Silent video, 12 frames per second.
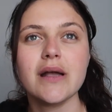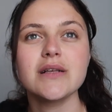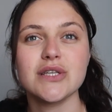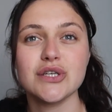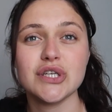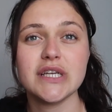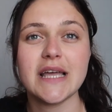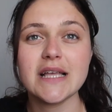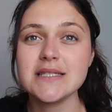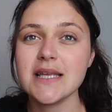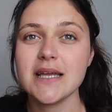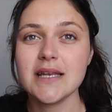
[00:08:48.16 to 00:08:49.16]
So she
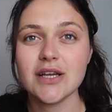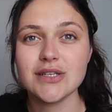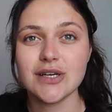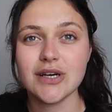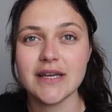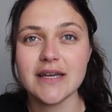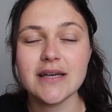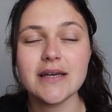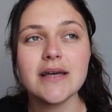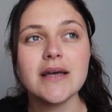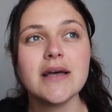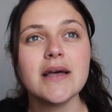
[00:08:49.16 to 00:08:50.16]
gets it in her diet,
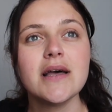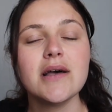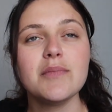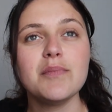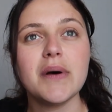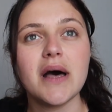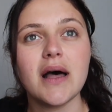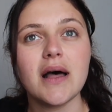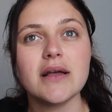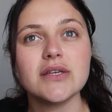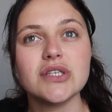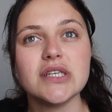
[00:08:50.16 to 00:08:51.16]

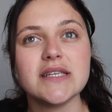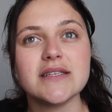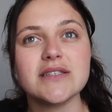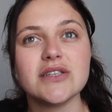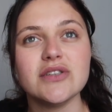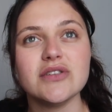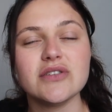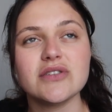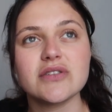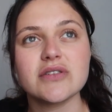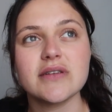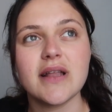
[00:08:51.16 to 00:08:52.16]
but she
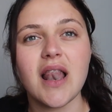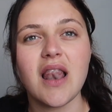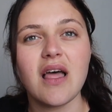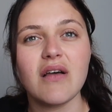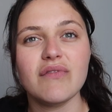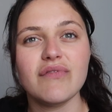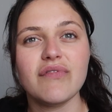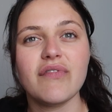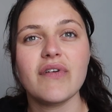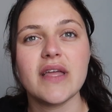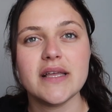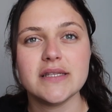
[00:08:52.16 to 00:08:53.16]
doesn't
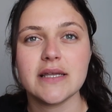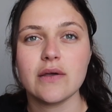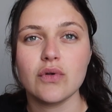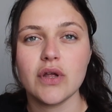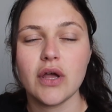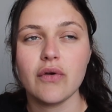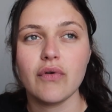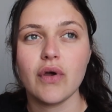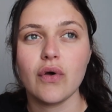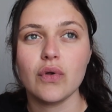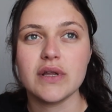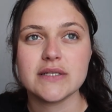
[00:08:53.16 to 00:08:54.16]
love eating it on
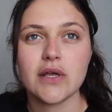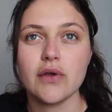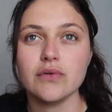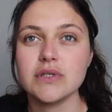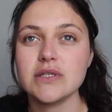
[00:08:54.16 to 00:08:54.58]
her on its own.